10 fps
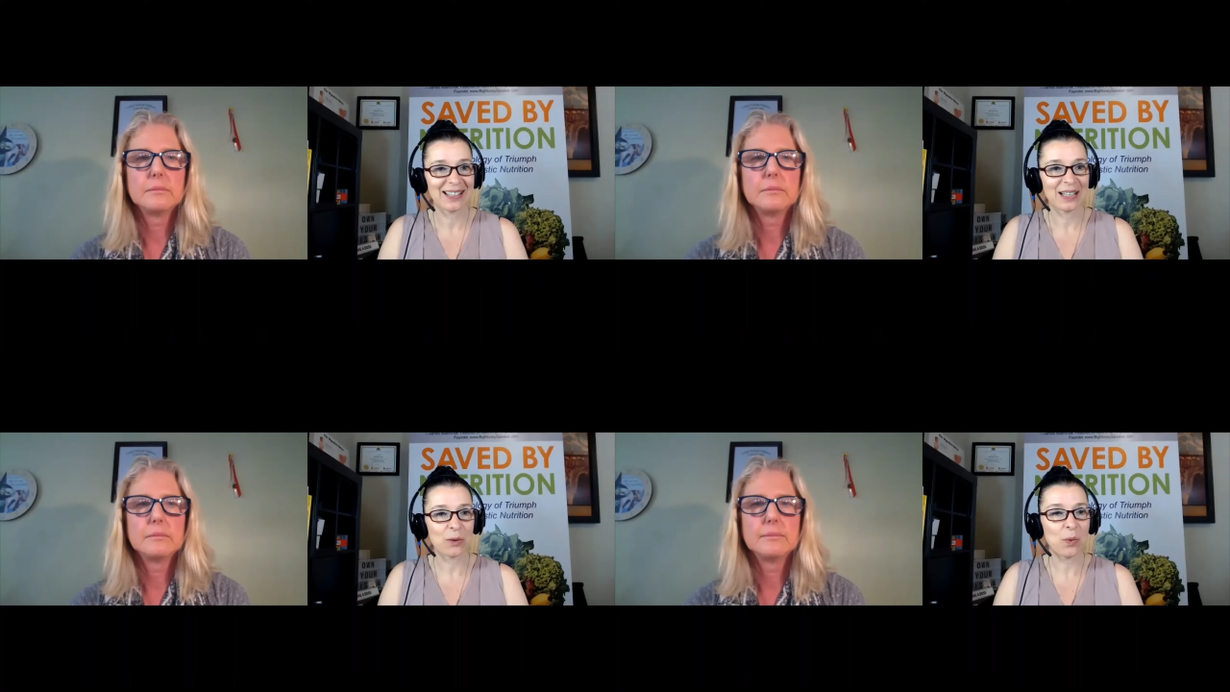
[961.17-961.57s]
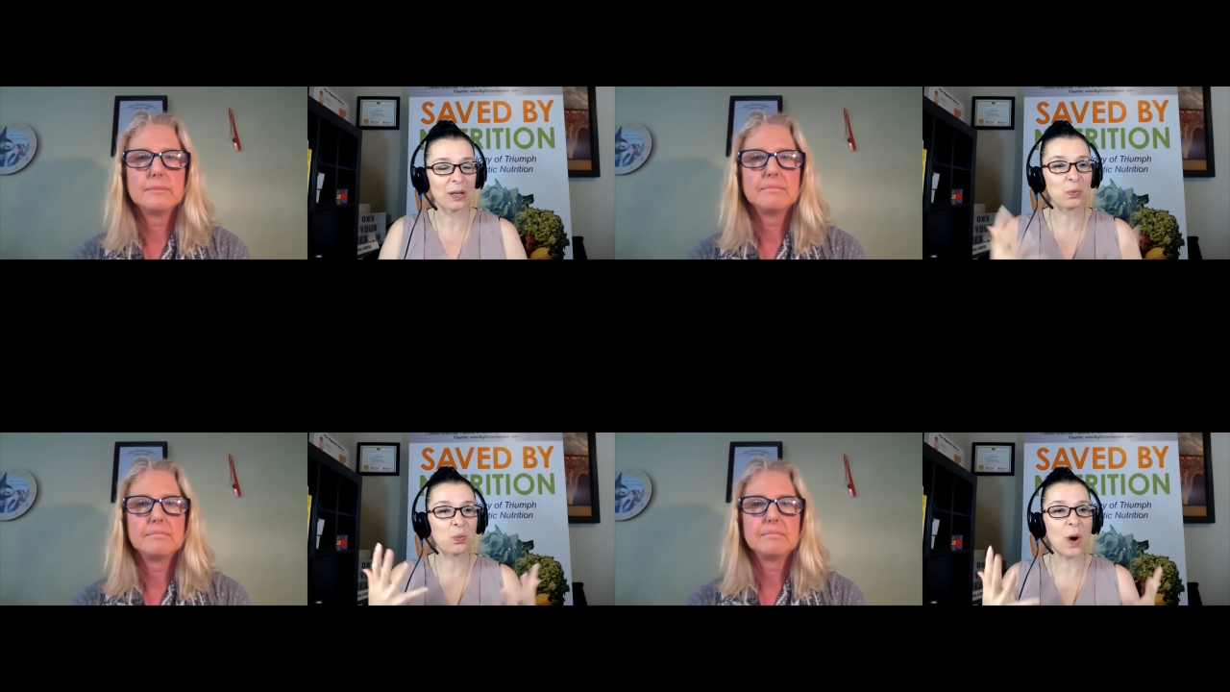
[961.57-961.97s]
Speaker 1: like
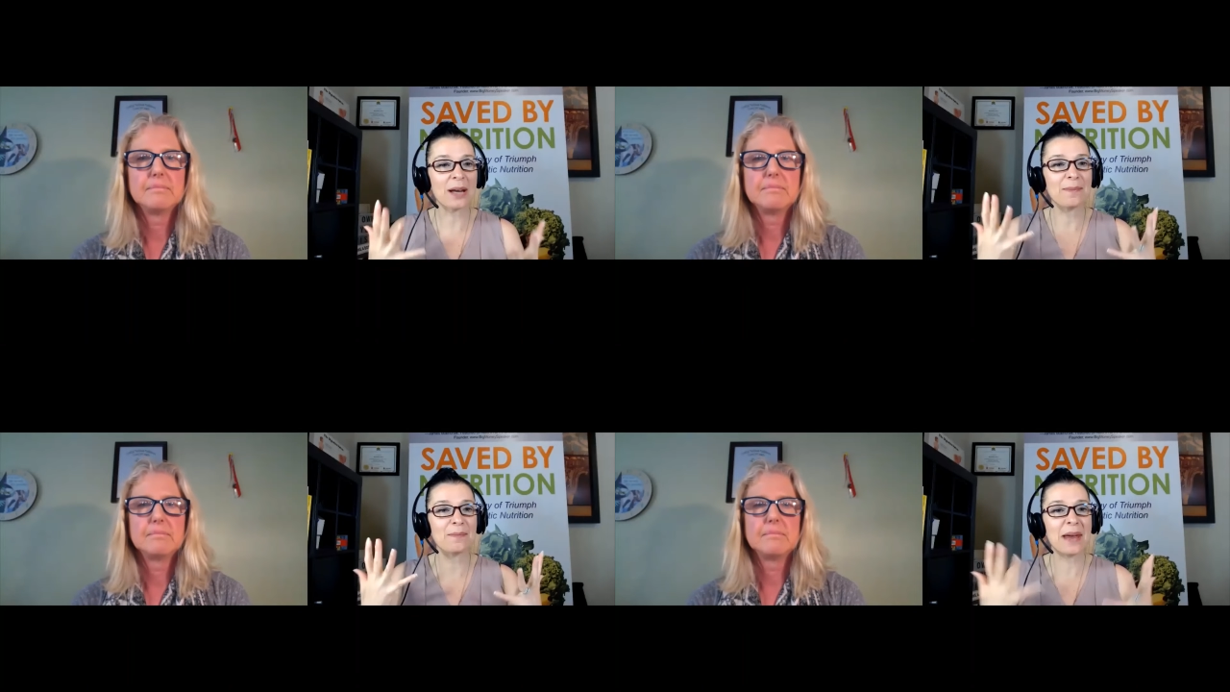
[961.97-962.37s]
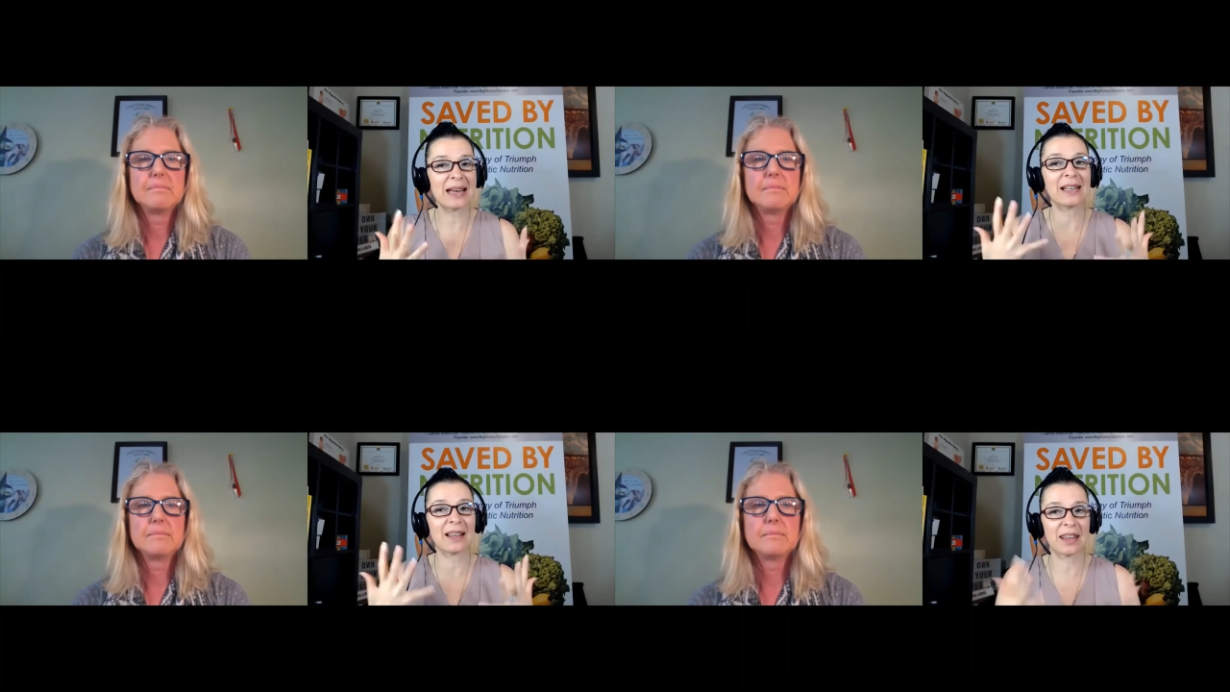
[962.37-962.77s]
what is one
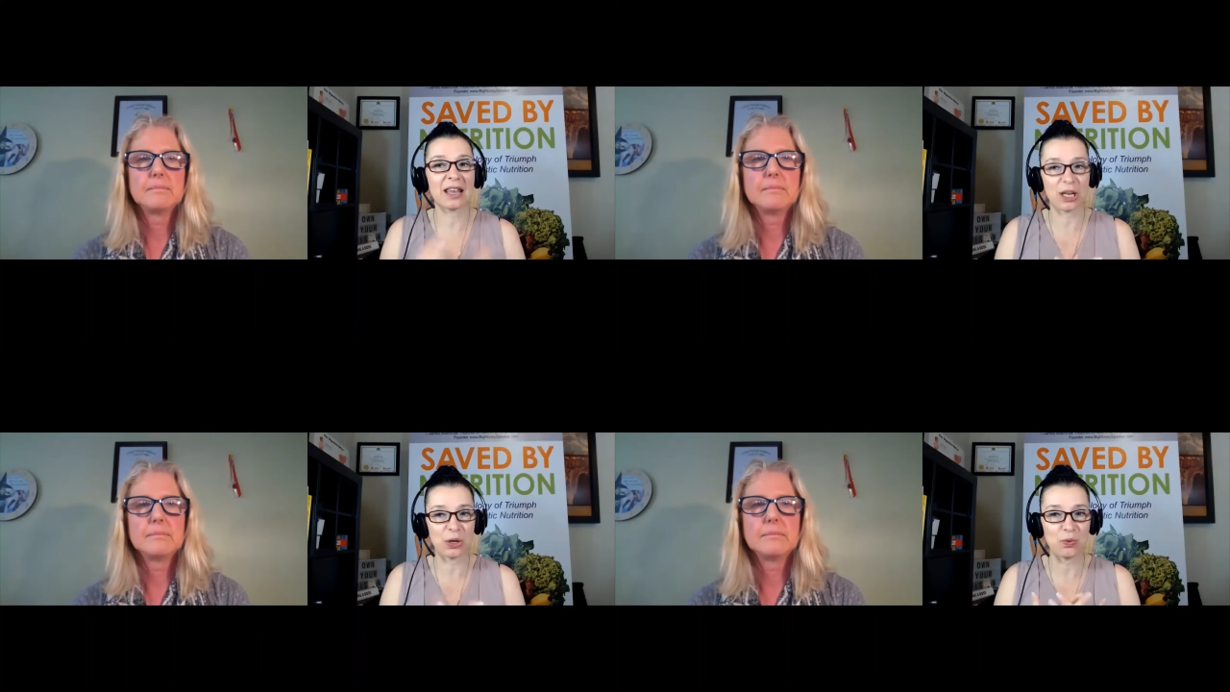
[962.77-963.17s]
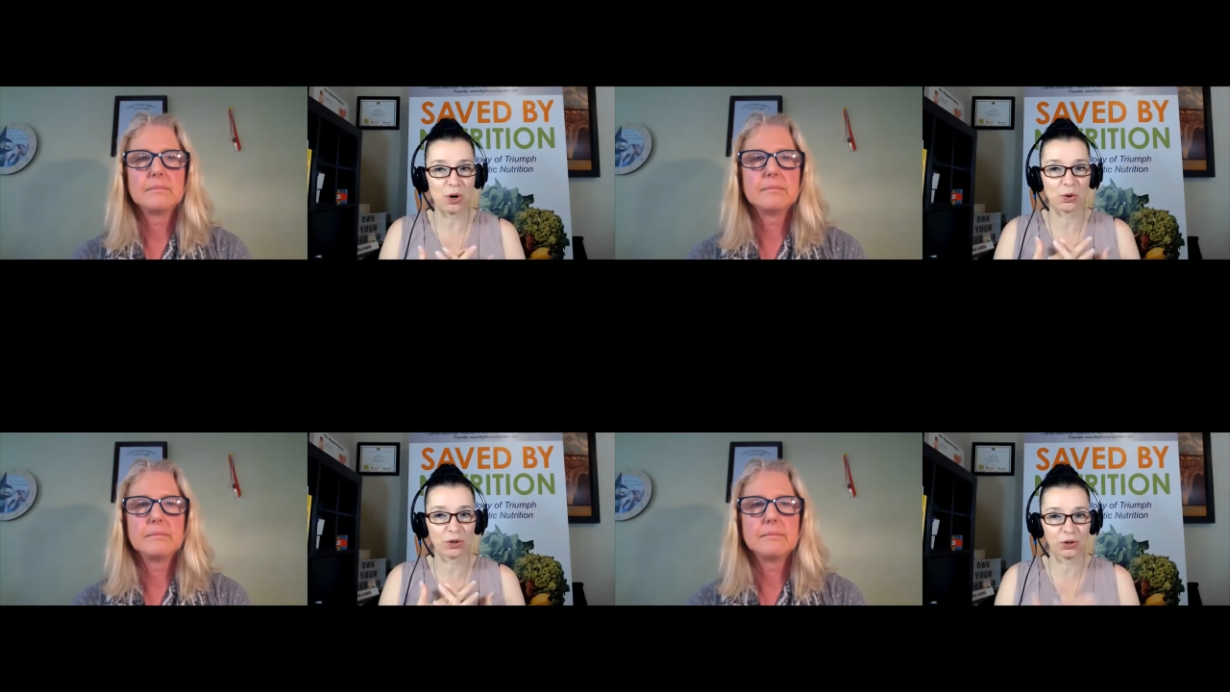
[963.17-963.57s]
amazing thing that you
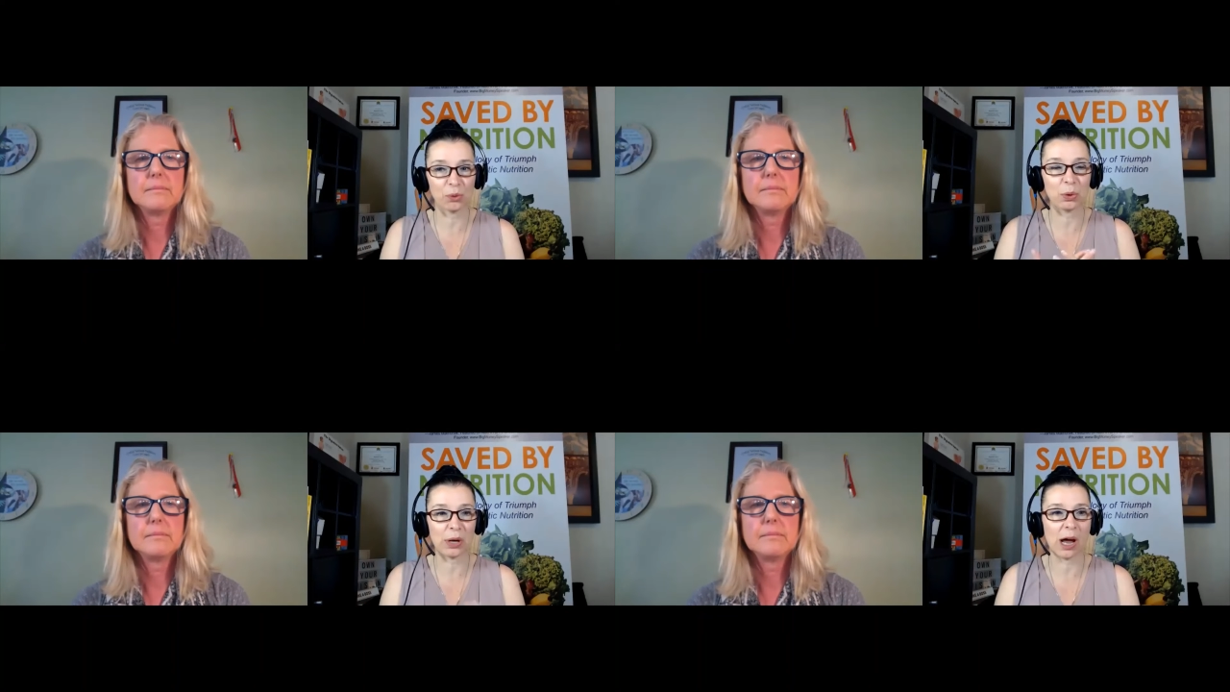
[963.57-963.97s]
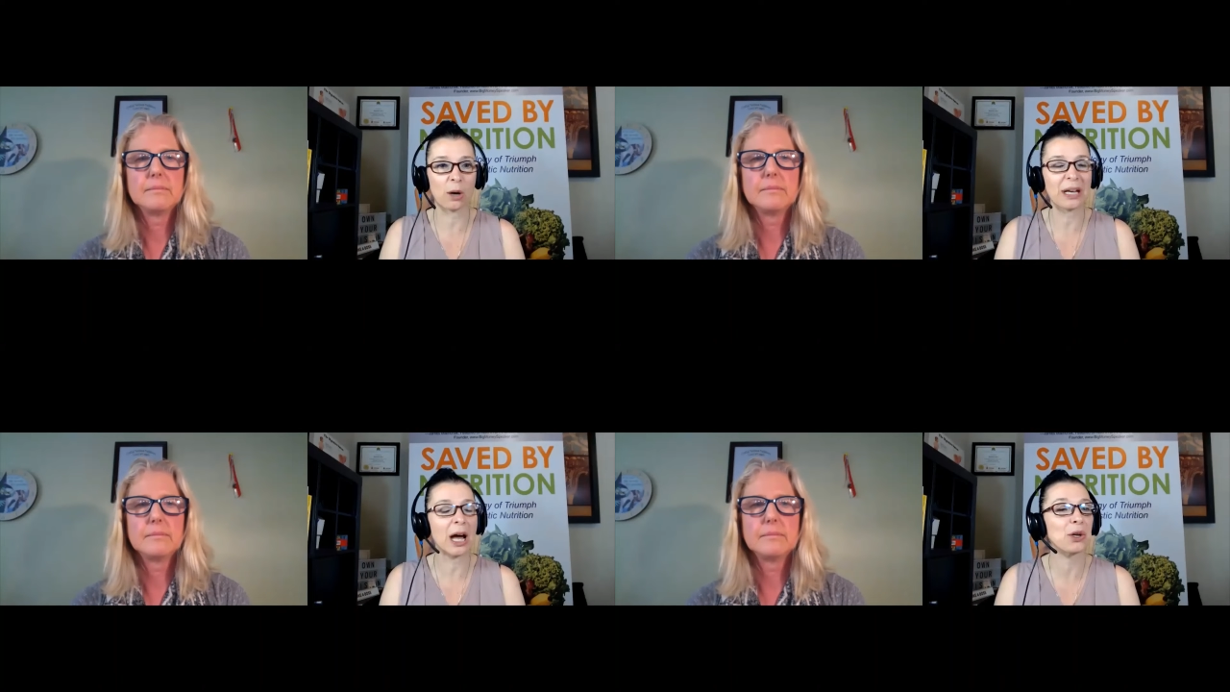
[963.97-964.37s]
know super
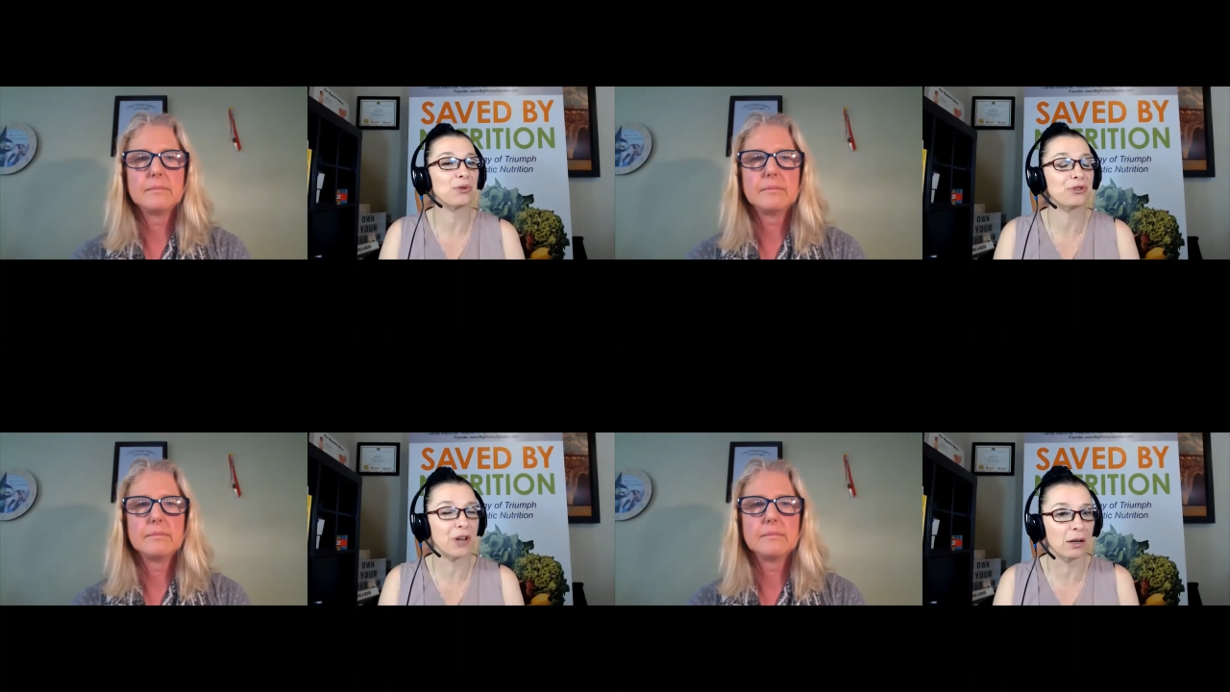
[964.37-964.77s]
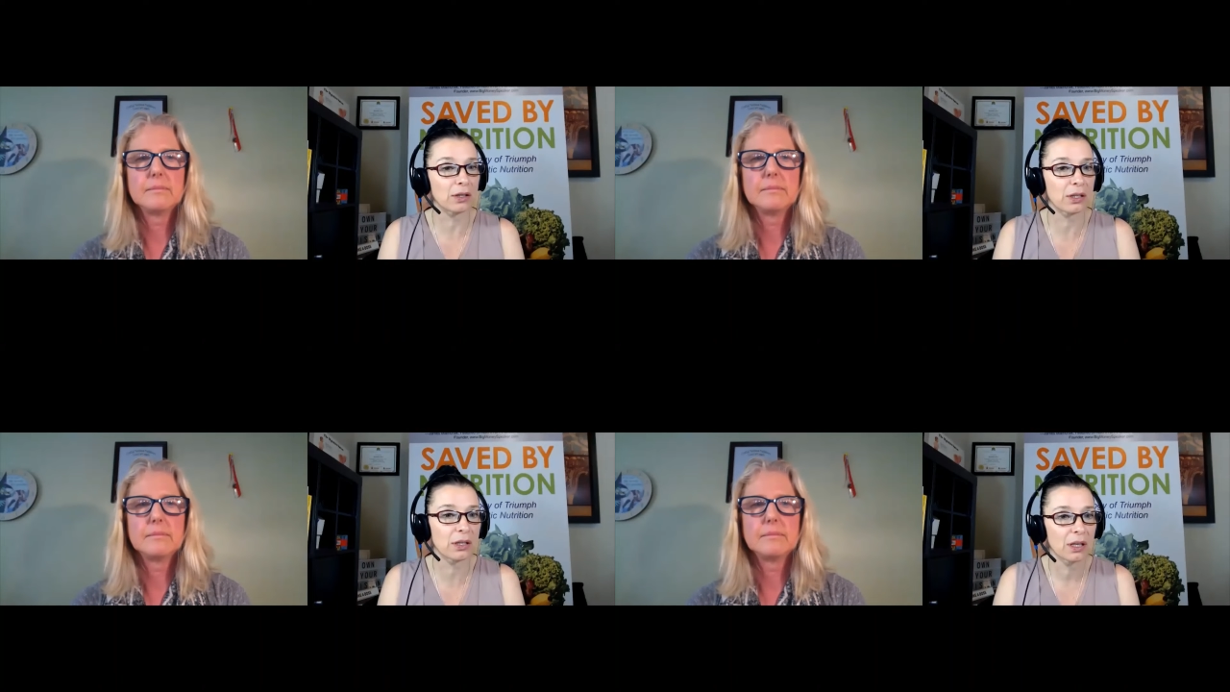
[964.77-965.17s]
helped how you felt